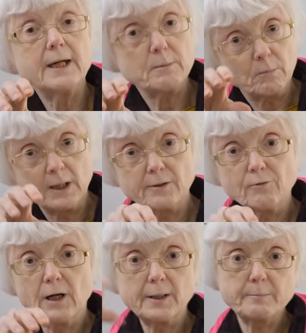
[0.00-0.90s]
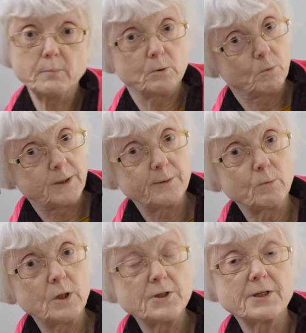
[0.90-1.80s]
it might rhyme with the
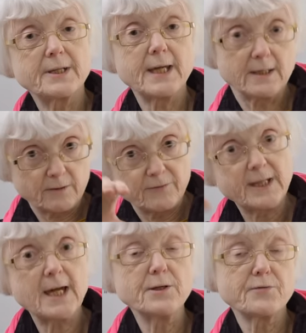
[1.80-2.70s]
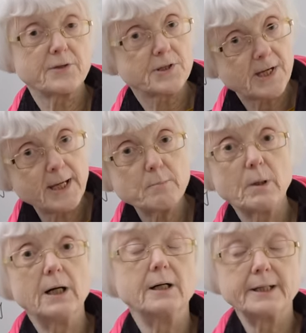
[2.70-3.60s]
word at the end of the same
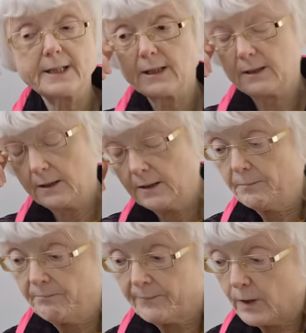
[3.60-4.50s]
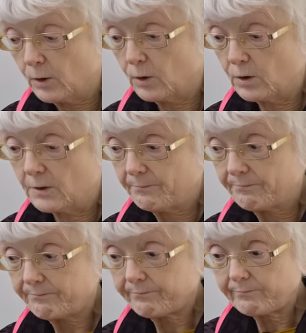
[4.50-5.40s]
line, or
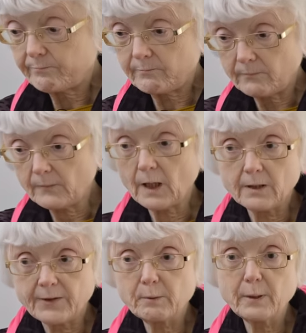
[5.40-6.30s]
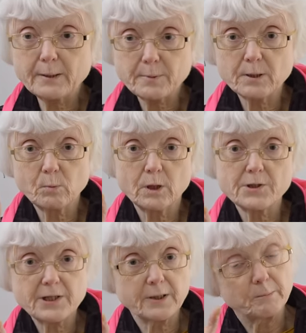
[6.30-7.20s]
there may be a
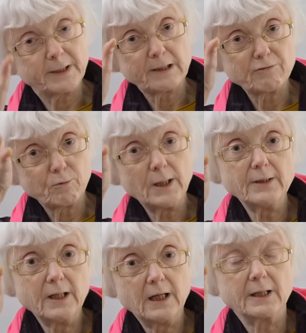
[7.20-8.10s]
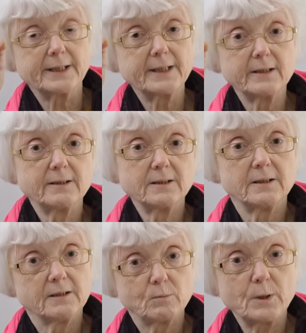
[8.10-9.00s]
word in the middle of one line
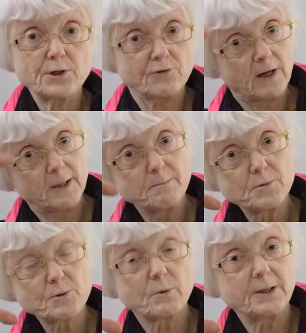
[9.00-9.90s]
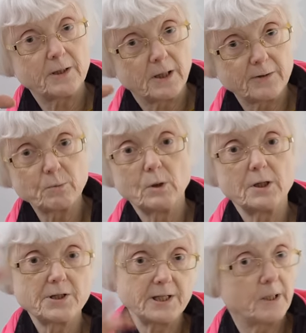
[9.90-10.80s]
which rhymes with another
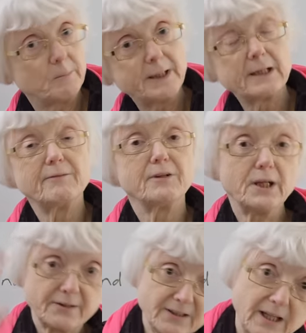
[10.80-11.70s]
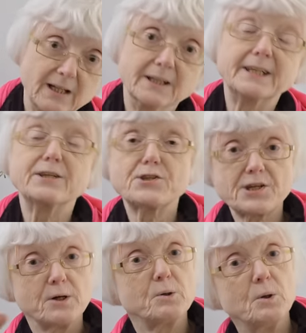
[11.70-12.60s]
word in the middle of another line.
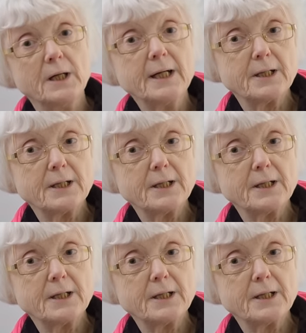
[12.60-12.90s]
So